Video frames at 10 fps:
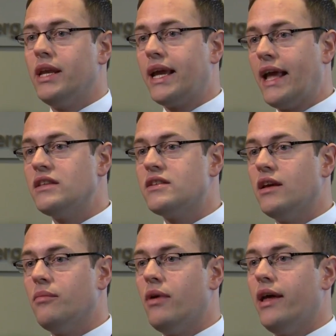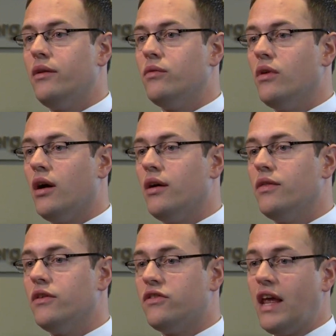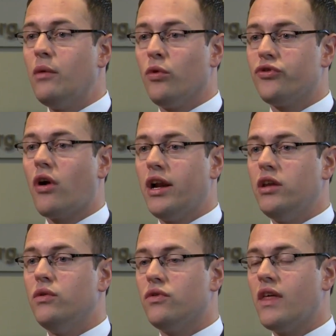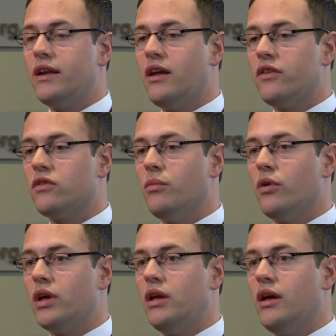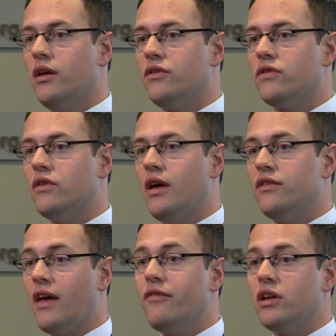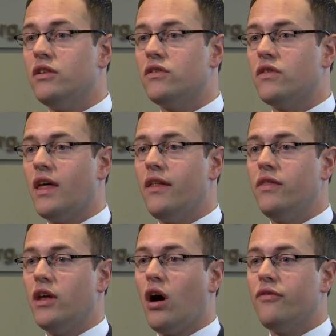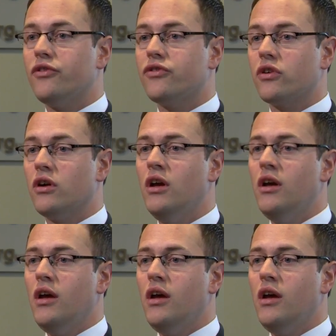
in against him, and uh, the state will try to use that testimony as, as evidence that the officer